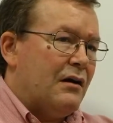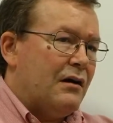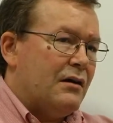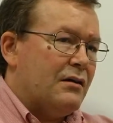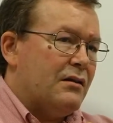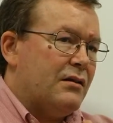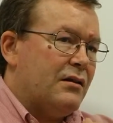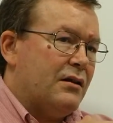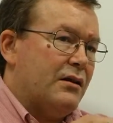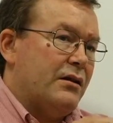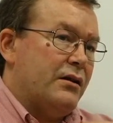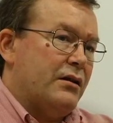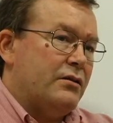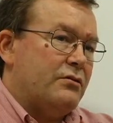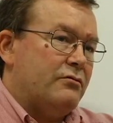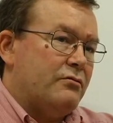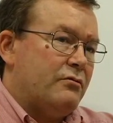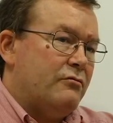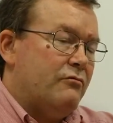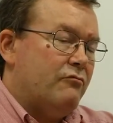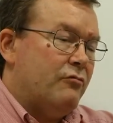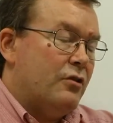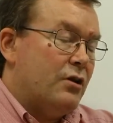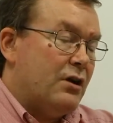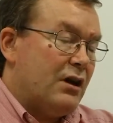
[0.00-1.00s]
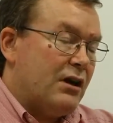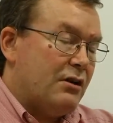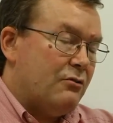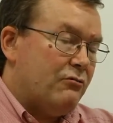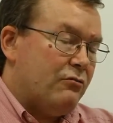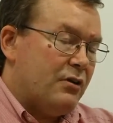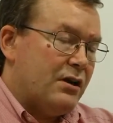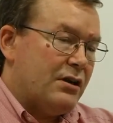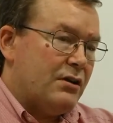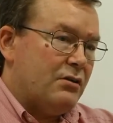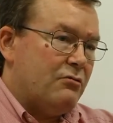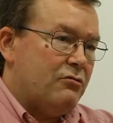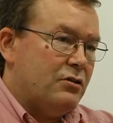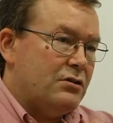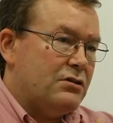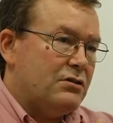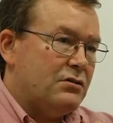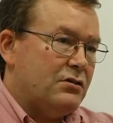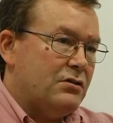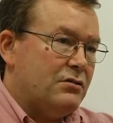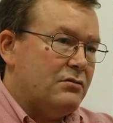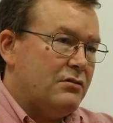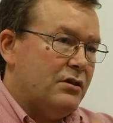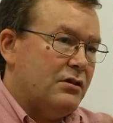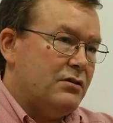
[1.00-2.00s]
I think it's going to roll out right across
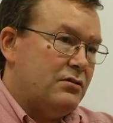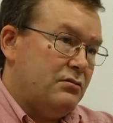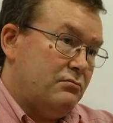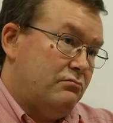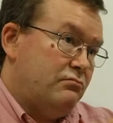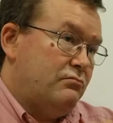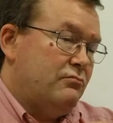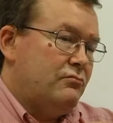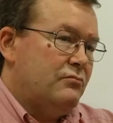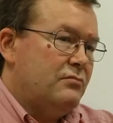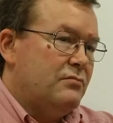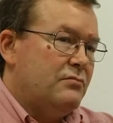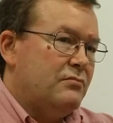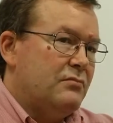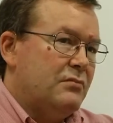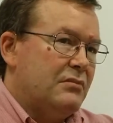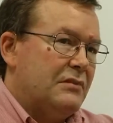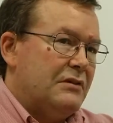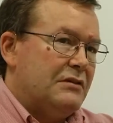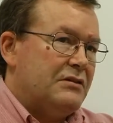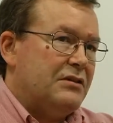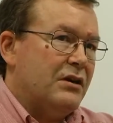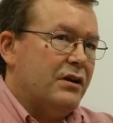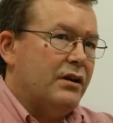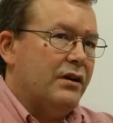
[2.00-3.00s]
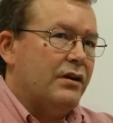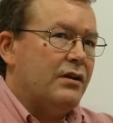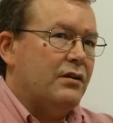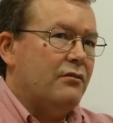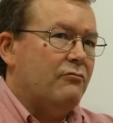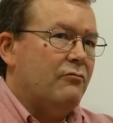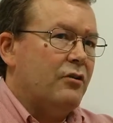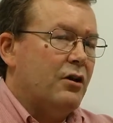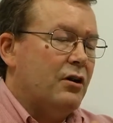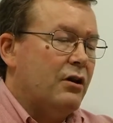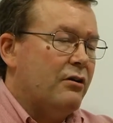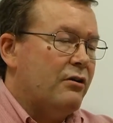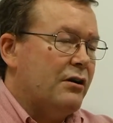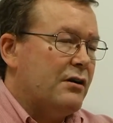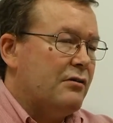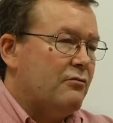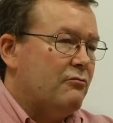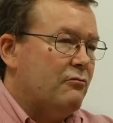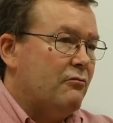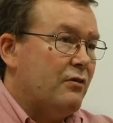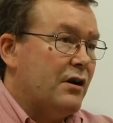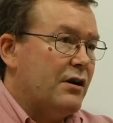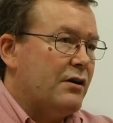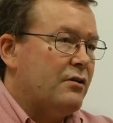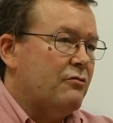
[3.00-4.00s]
Scotland. This certainly can roll out
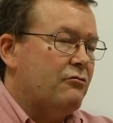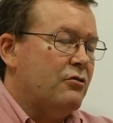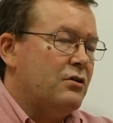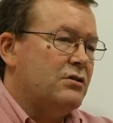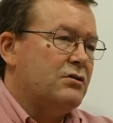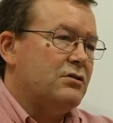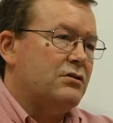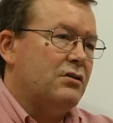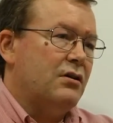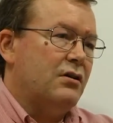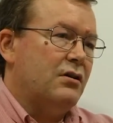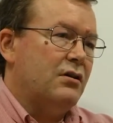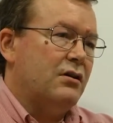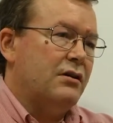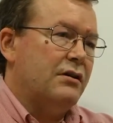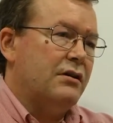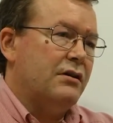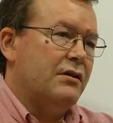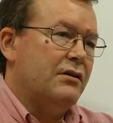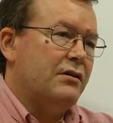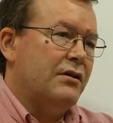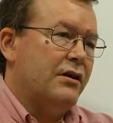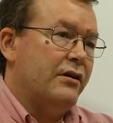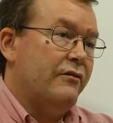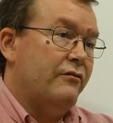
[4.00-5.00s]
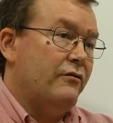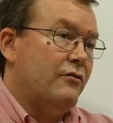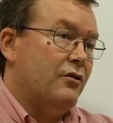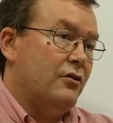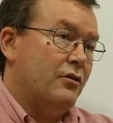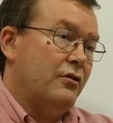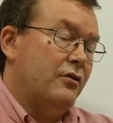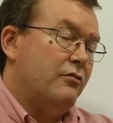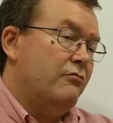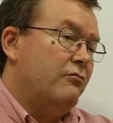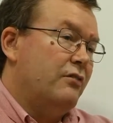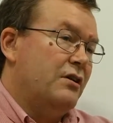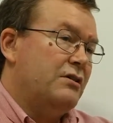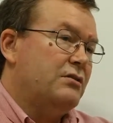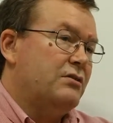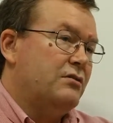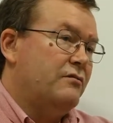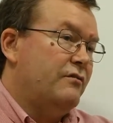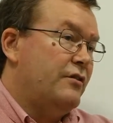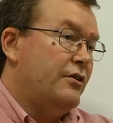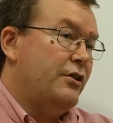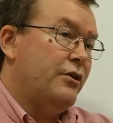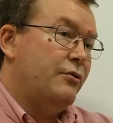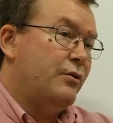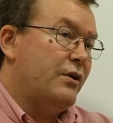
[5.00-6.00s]
right across Scotland, if not the rest
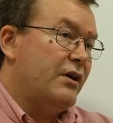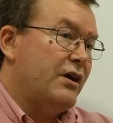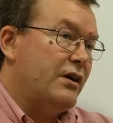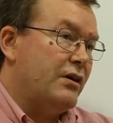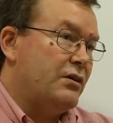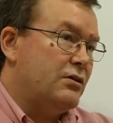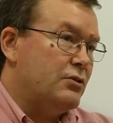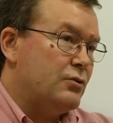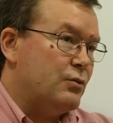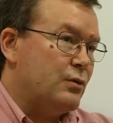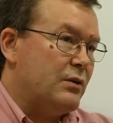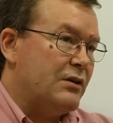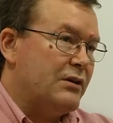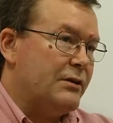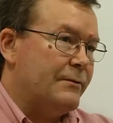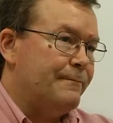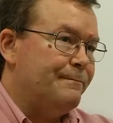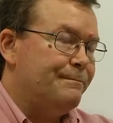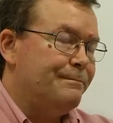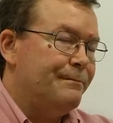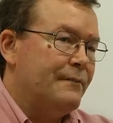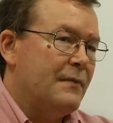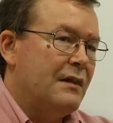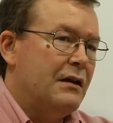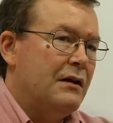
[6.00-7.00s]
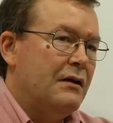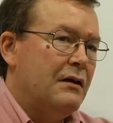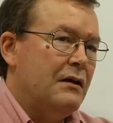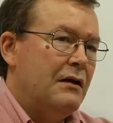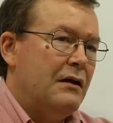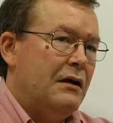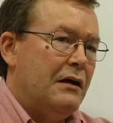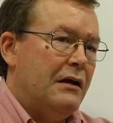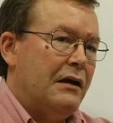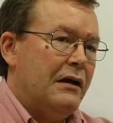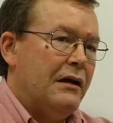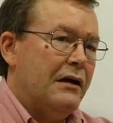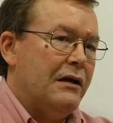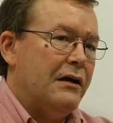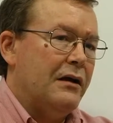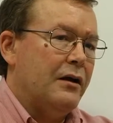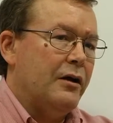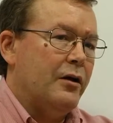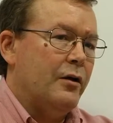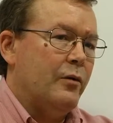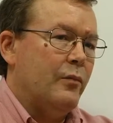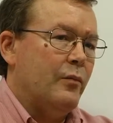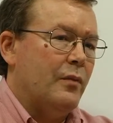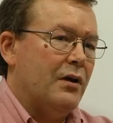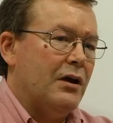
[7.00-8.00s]
of the UK as well.
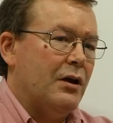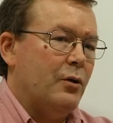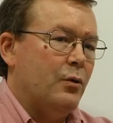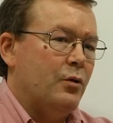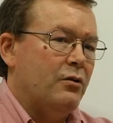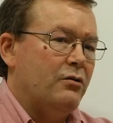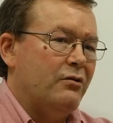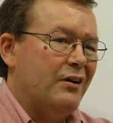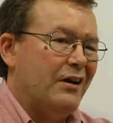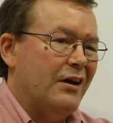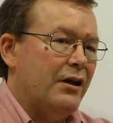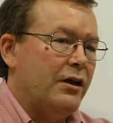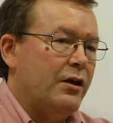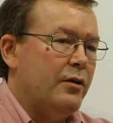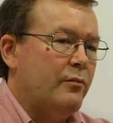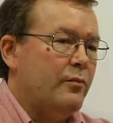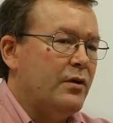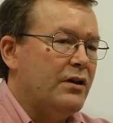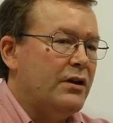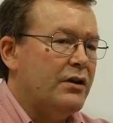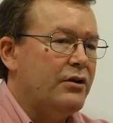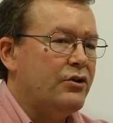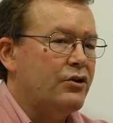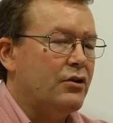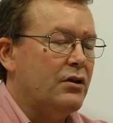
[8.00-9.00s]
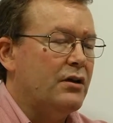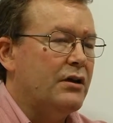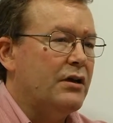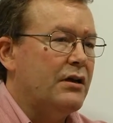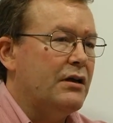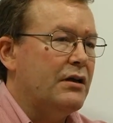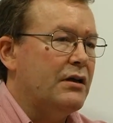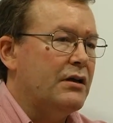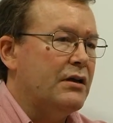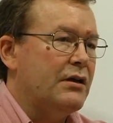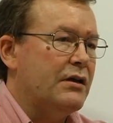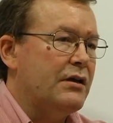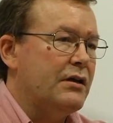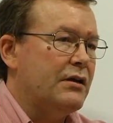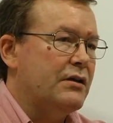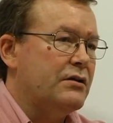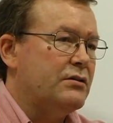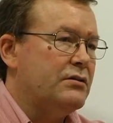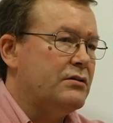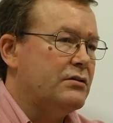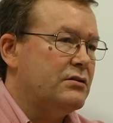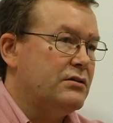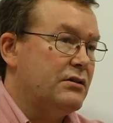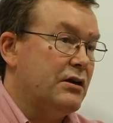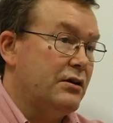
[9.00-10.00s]
Our aim initially
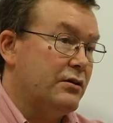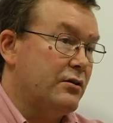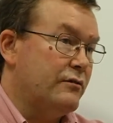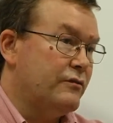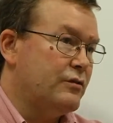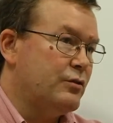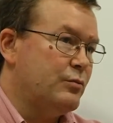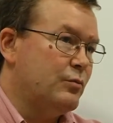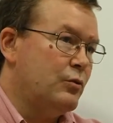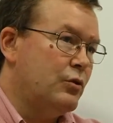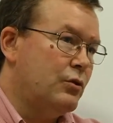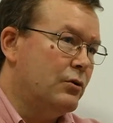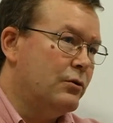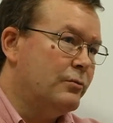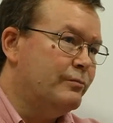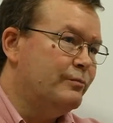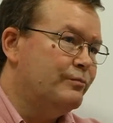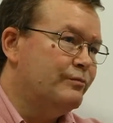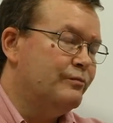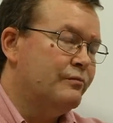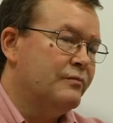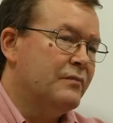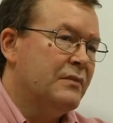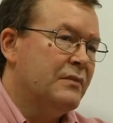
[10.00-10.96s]
is to start off small.